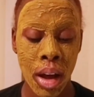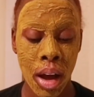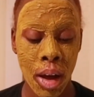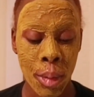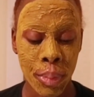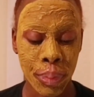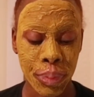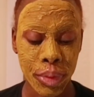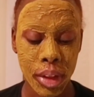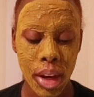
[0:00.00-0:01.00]

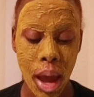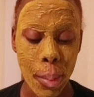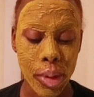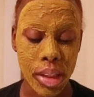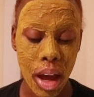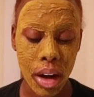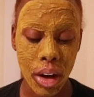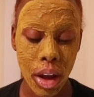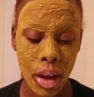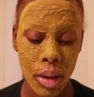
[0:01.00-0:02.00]
on. The apple
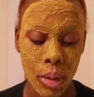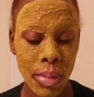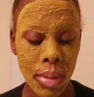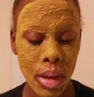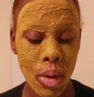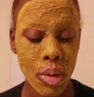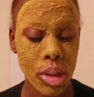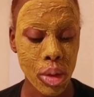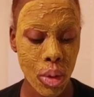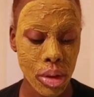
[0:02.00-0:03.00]
cider
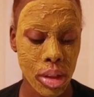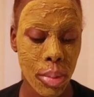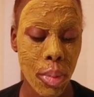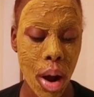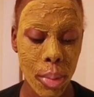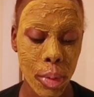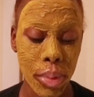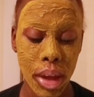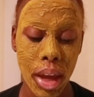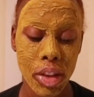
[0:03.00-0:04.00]
restores the proper
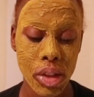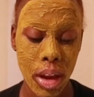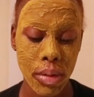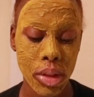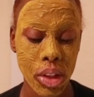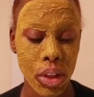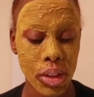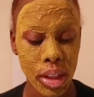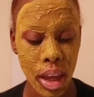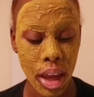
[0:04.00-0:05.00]
pH levels to your
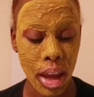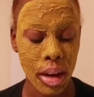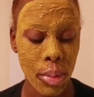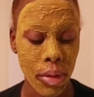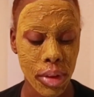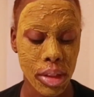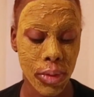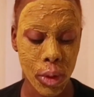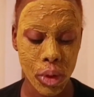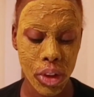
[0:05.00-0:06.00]
skin, prevents
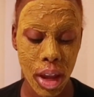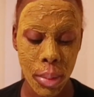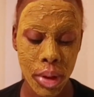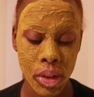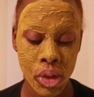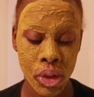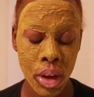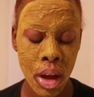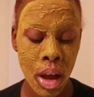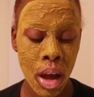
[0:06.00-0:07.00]
future damage.
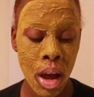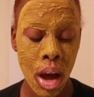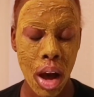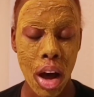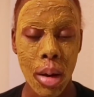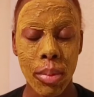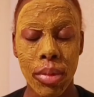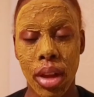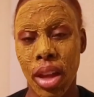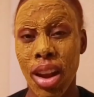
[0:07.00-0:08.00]

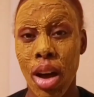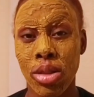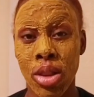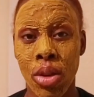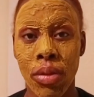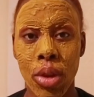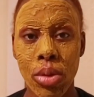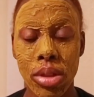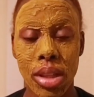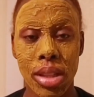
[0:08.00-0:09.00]
And also, if you
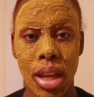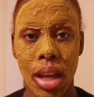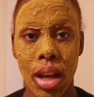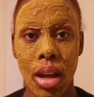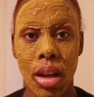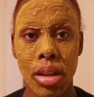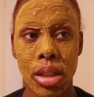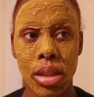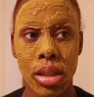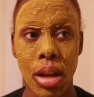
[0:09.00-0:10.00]
was to take a
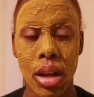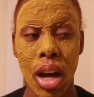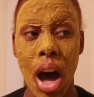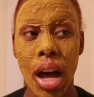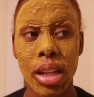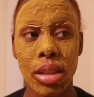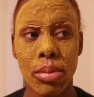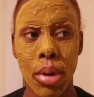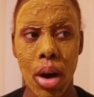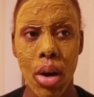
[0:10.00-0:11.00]

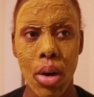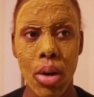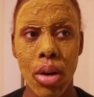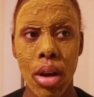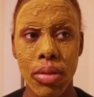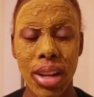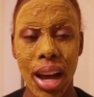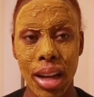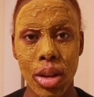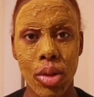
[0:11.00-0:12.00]
cotton ball of
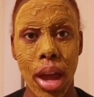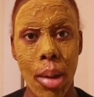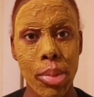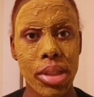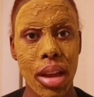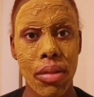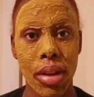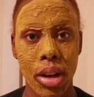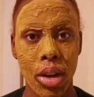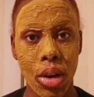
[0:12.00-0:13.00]
diluted apple cider
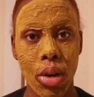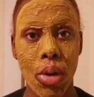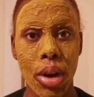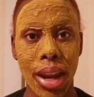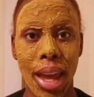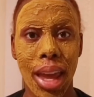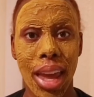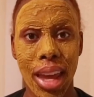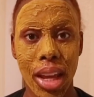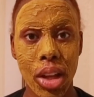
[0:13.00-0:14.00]
vinegar on a
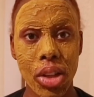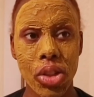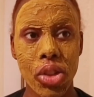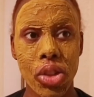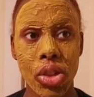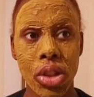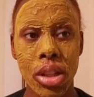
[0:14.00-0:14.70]
age